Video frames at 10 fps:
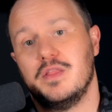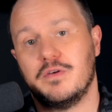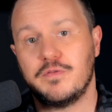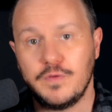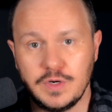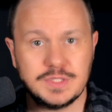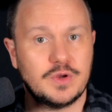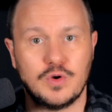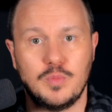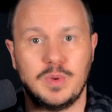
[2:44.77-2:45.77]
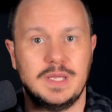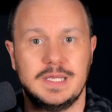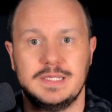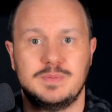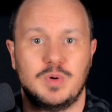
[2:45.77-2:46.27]
The first group
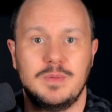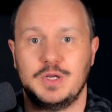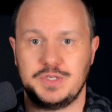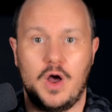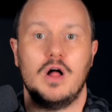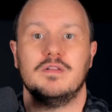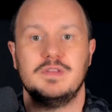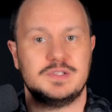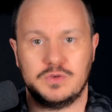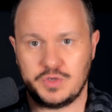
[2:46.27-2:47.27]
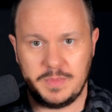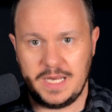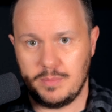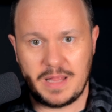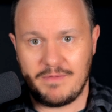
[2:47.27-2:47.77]
is pretty much all of the social
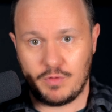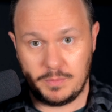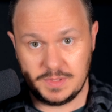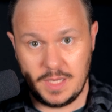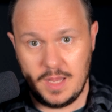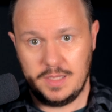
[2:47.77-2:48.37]
media platforms.